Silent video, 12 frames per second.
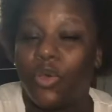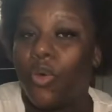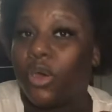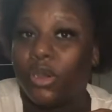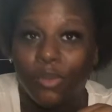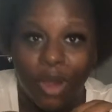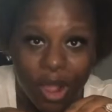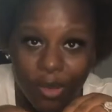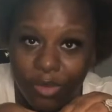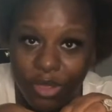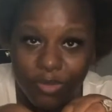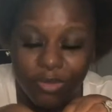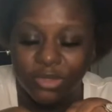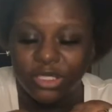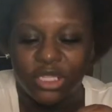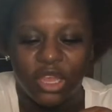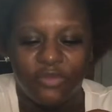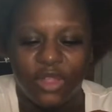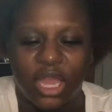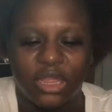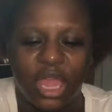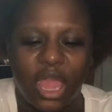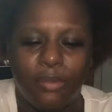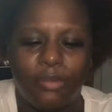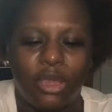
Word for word: going around people and stuff like that